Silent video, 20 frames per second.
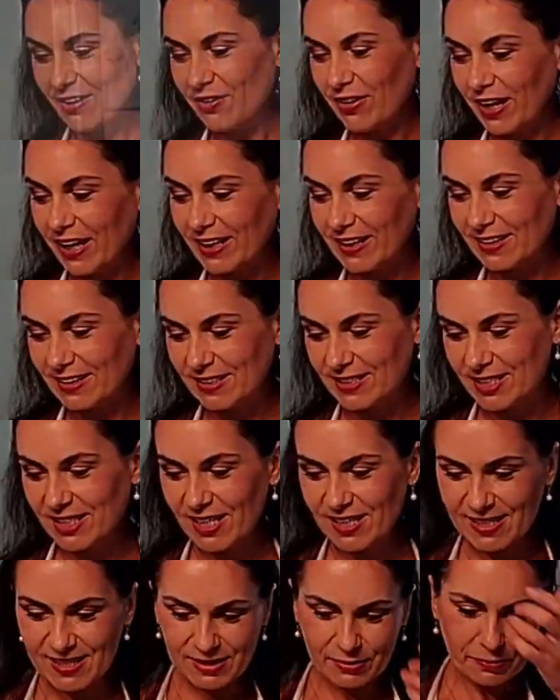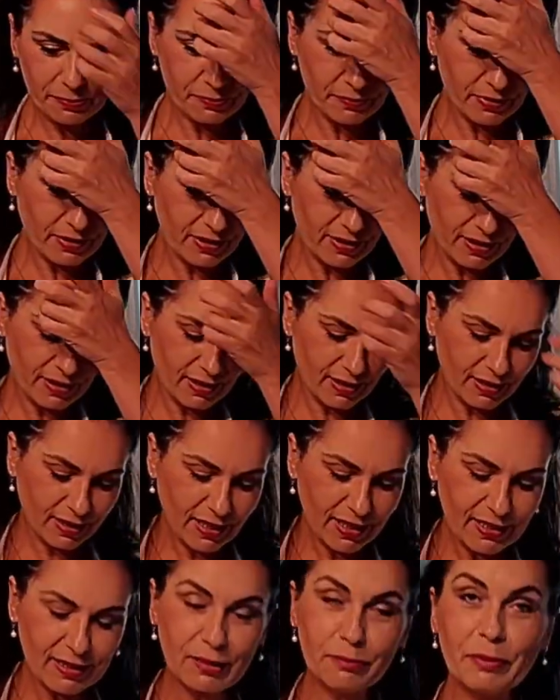Now add just a
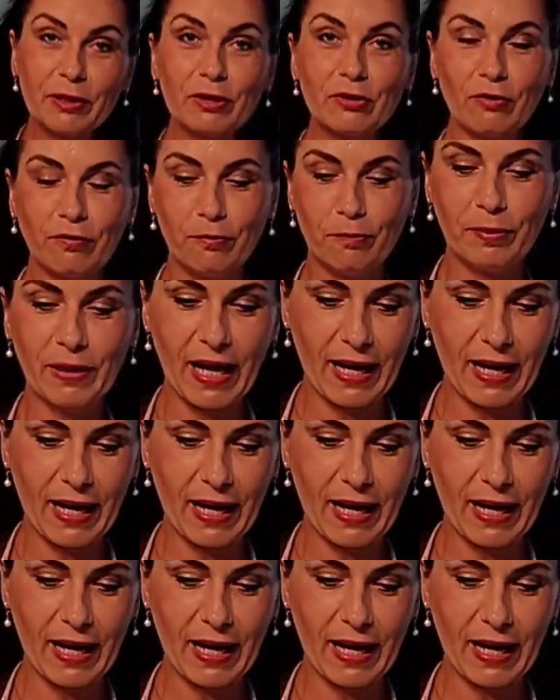little bit of